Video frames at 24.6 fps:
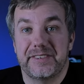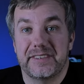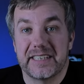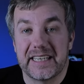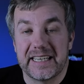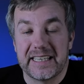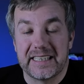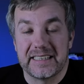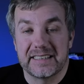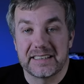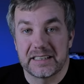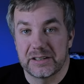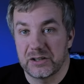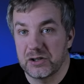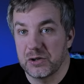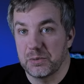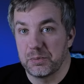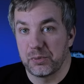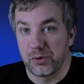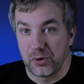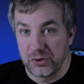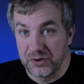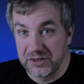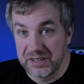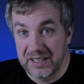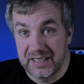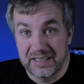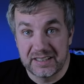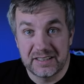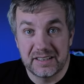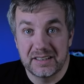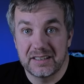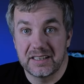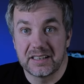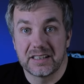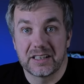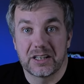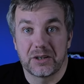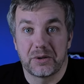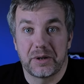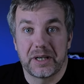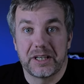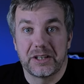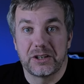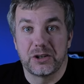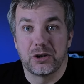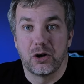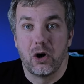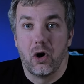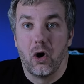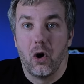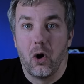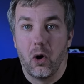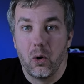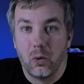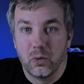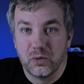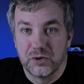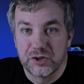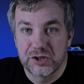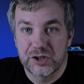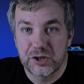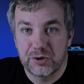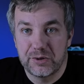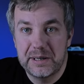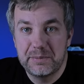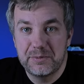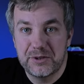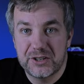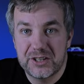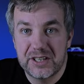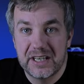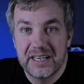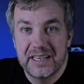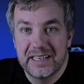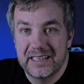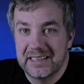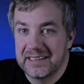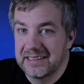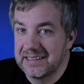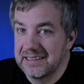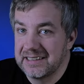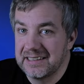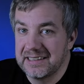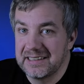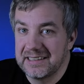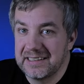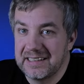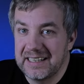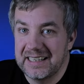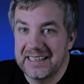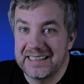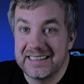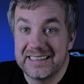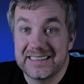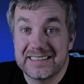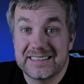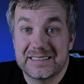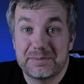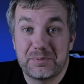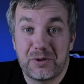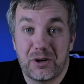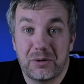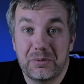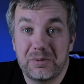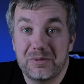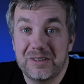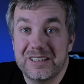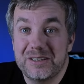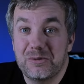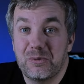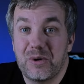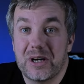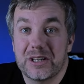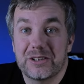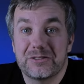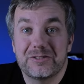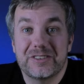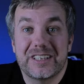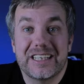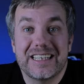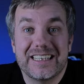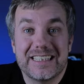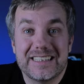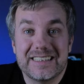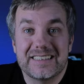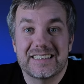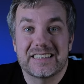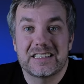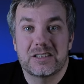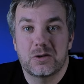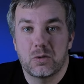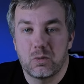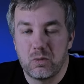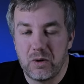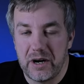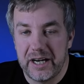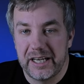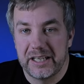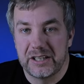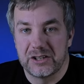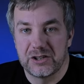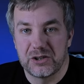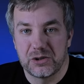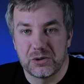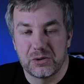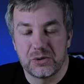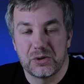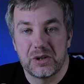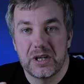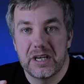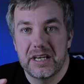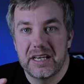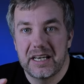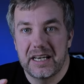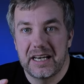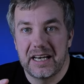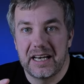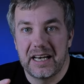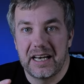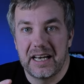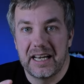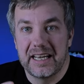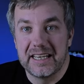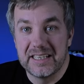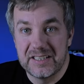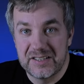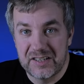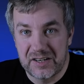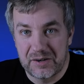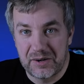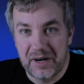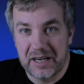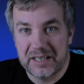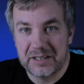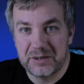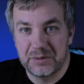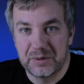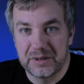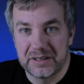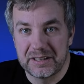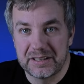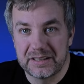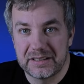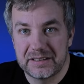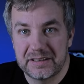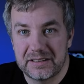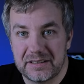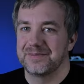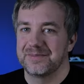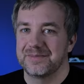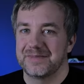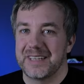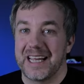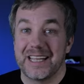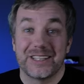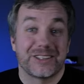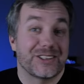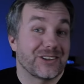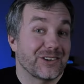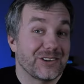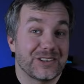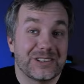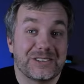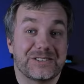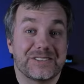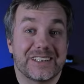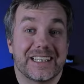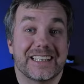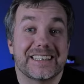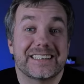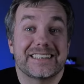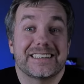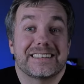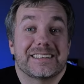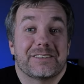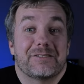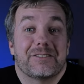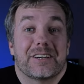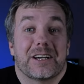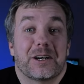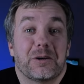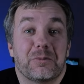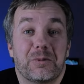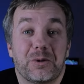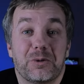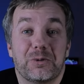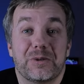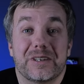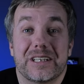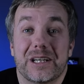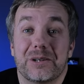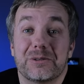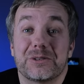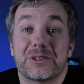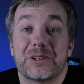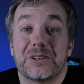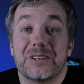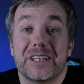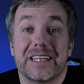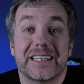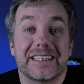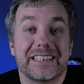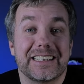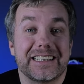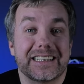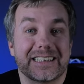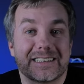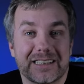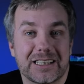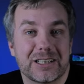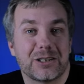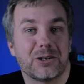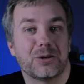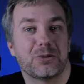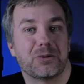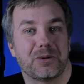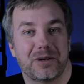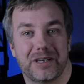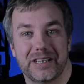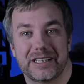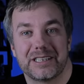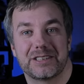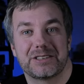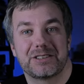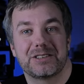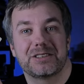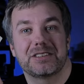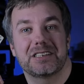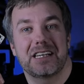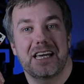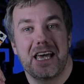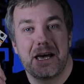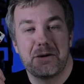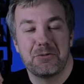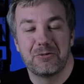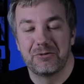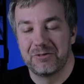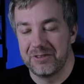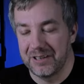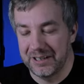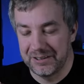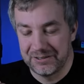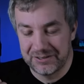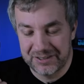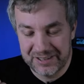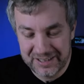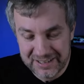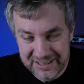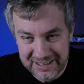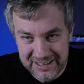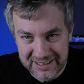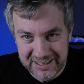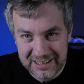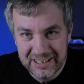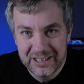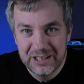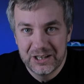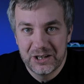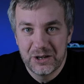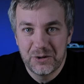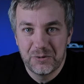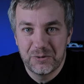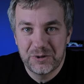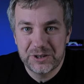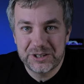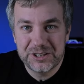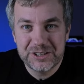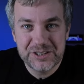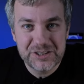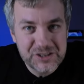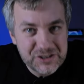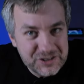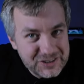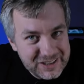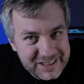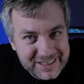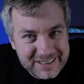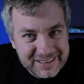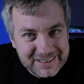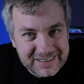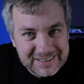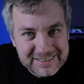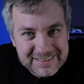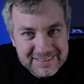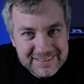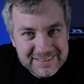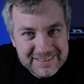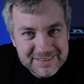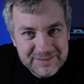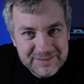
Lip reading: data to process it and create your own scripts, then it's probably one of the easiest way to interact with it. And all of that is available without connecting a single wire to the M5 stick, which is great.